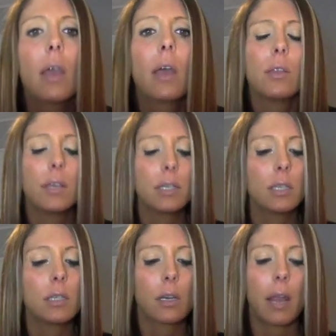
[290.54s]
This
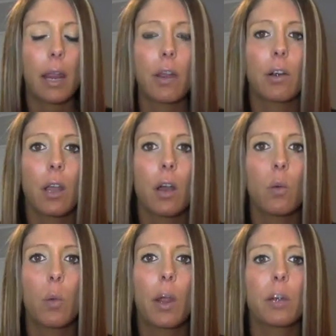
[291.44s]
is an area
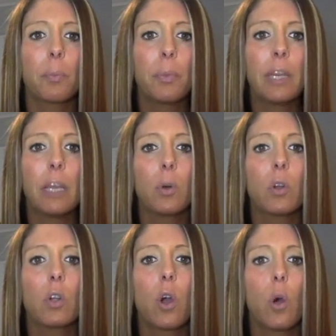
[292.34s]
where
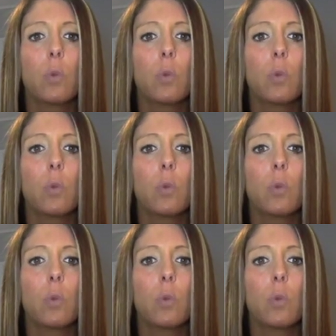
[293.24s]
people go